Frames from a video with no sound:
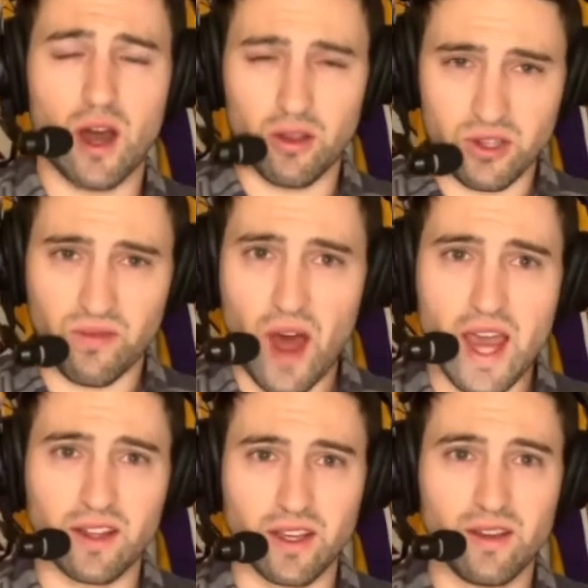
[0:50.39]

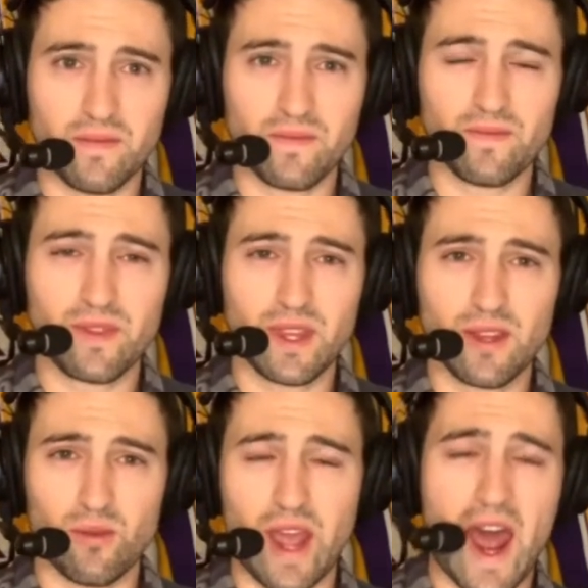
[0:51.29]
Finally,
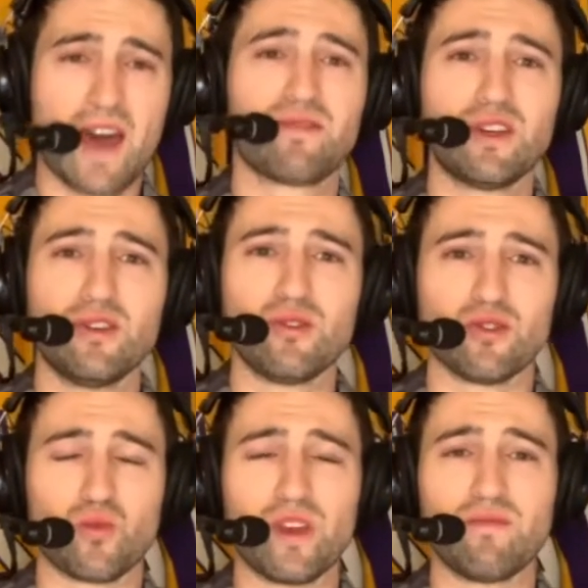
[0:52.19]
we have the news.
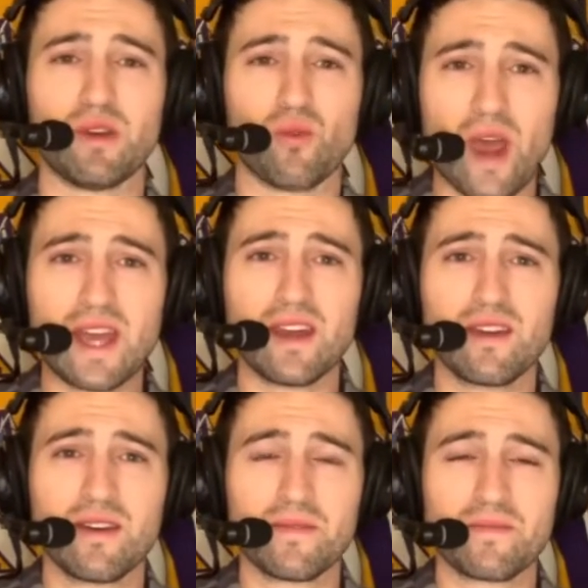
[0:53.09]
We've been waiting.
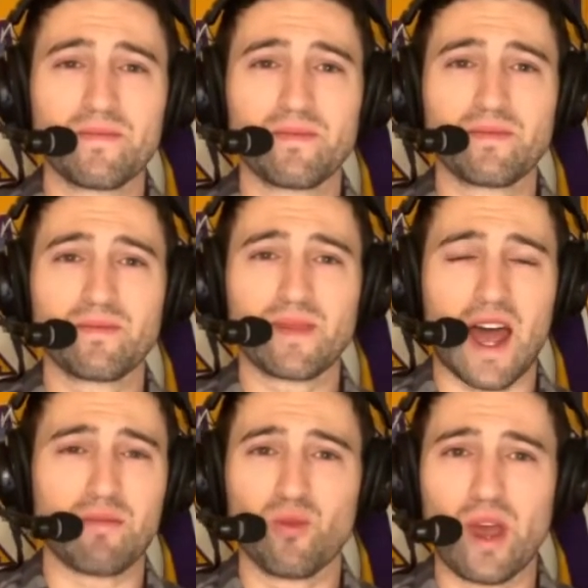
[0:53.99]
I've
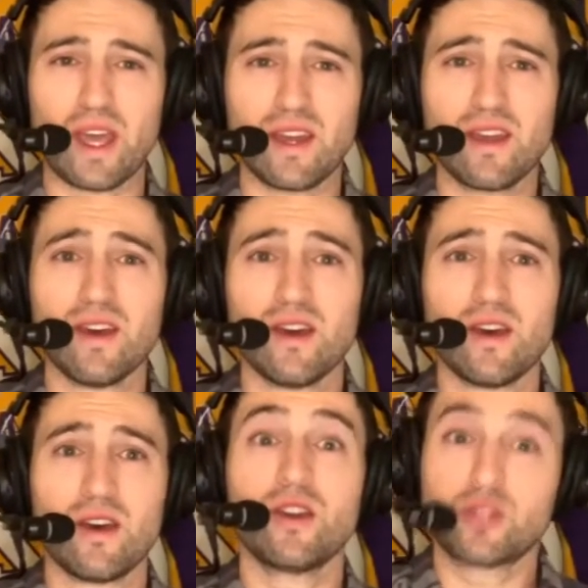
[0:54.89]
been waiting
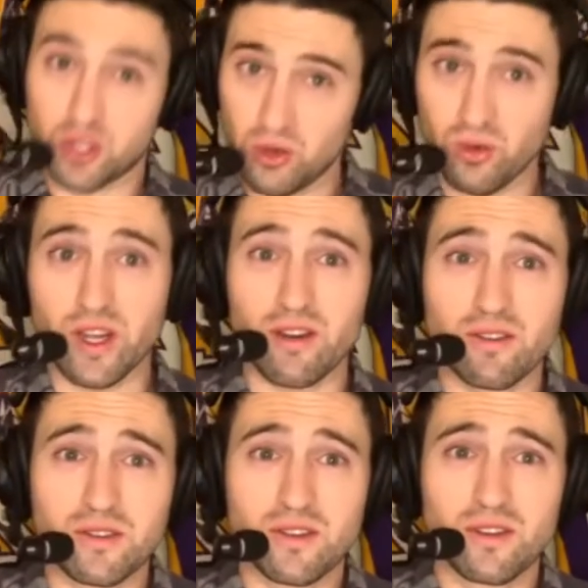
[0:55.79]
2
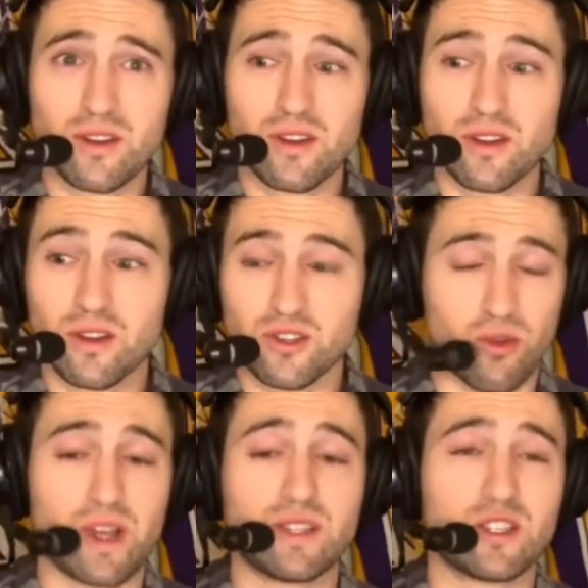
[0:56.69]
years. It's
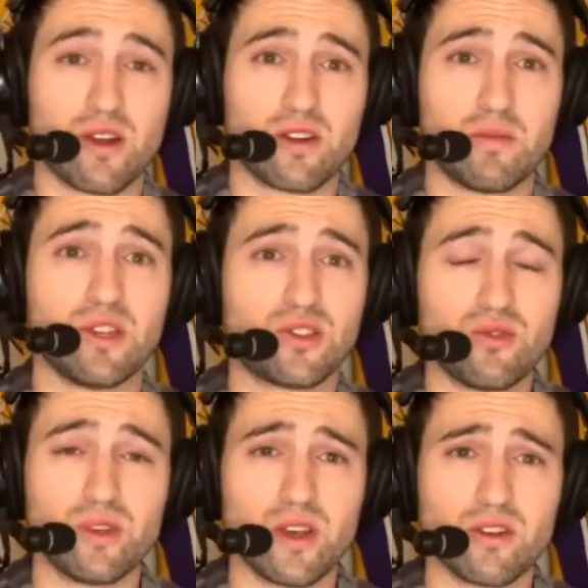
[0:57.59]
crazy. It's already been 2
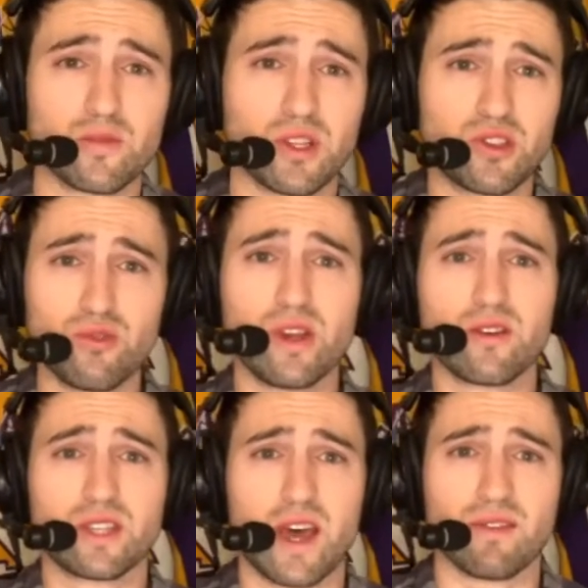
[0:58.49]
years, but 2 years
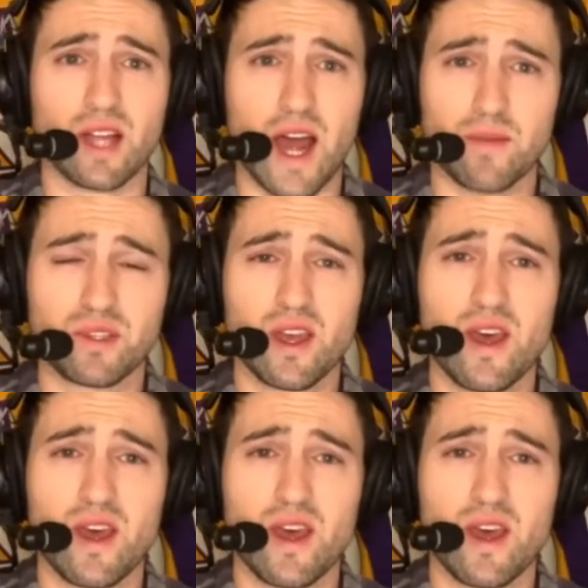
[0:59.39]
have elapsed.